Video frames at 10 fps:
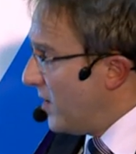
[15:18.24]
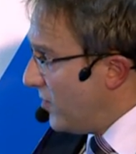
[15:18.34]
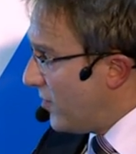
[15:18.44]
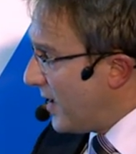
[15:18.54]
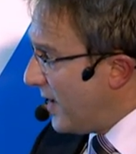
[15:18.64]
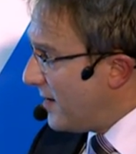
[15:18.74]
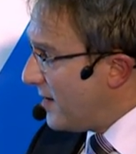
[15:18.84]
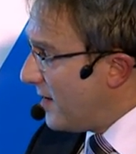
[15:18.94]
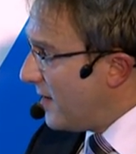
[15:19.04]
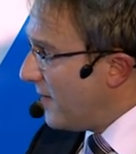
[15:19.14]
you
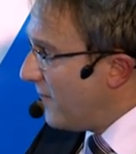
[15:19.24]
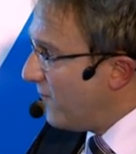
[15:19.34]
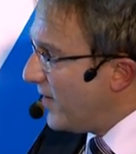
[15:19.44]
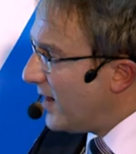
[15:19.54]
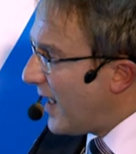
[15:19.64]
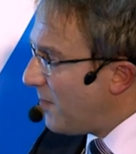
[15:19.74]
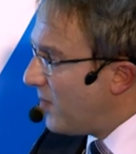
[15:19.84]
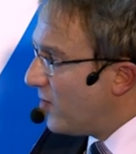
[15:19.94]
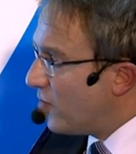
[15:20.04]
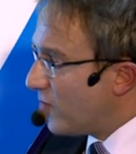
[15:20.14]
can fill
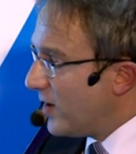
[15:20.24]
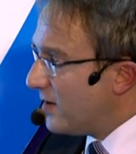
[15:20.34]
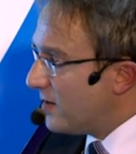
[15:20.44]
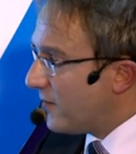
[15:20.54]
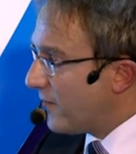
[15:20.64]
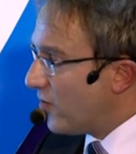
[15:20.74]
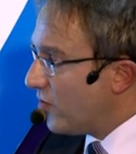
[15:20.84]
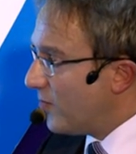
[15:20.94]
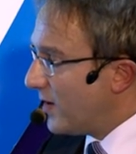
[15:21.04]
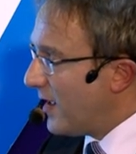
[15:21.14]
up those wrinkles, of
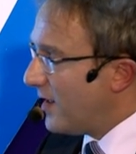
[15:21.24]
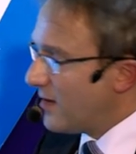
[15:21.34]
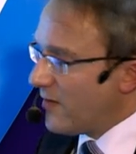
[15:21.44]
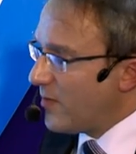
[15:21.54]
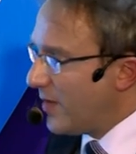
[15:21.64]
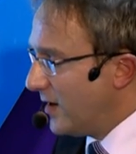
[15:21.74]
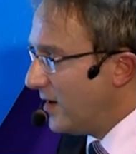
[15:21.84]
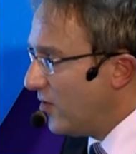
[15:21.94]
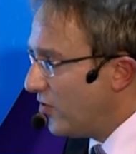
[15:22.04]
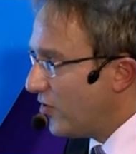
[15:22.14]
course, but as everybody
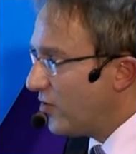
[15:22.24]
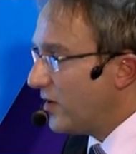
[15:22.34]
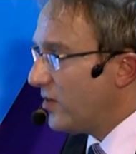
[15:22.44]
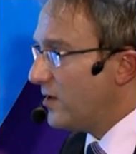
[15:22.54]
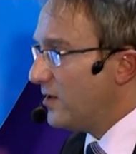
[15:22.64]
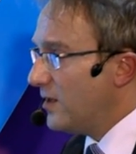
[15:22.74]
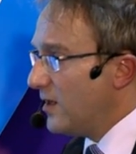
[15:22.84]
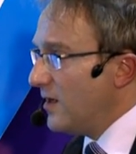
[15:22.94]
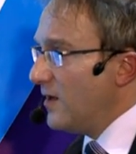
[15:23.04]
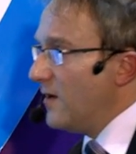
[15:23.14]
knows, it's just a
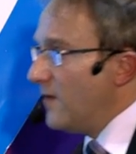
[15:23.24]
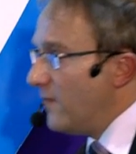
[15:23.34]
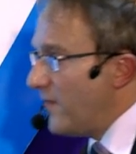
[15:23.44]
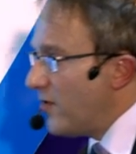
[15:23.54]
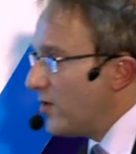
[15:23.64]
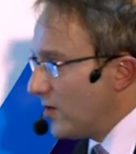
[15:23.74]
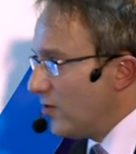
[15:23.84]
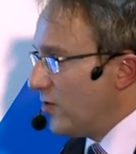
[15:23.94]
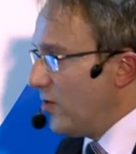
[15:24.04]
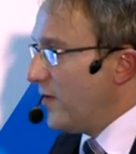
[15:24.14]
very
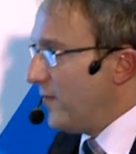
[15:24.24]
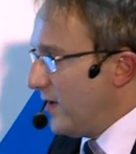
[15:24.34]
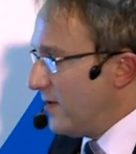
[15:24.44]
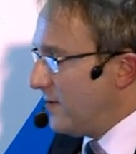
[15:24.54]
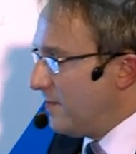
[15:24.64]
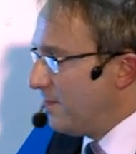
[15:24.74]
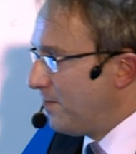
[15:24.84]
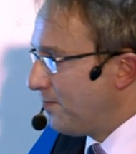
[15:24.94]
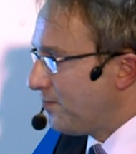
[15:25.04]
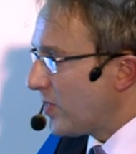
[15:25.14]
short-term effect.
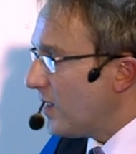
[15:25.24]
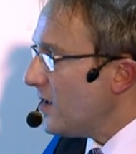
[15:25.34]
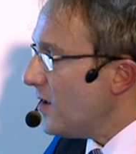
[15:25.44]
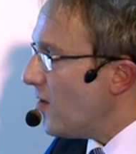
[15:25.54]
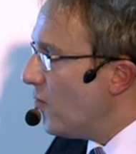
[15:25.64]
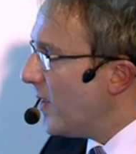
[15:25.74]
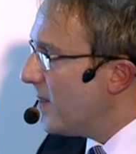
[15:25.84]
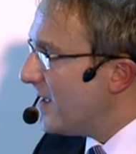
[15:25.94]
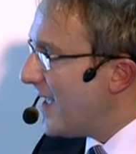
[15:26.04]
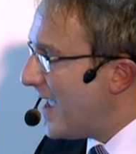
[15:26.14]
When
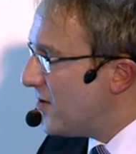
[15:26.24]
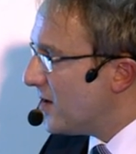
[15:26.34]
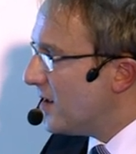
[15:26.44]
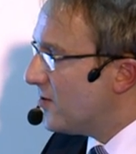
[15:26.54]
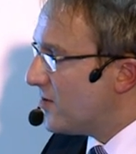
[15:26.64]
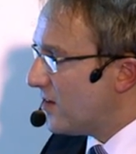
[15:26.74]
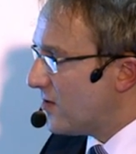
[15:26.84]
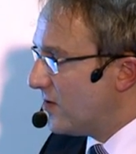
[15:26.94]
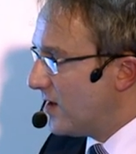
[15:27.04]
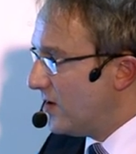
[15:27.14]
the aging just
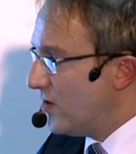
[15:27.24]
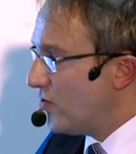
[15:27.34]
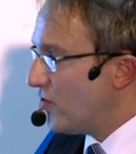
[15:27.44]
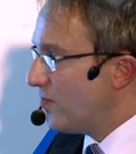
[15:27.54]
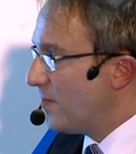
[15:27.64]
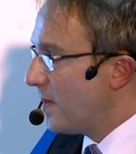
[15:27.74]
continues,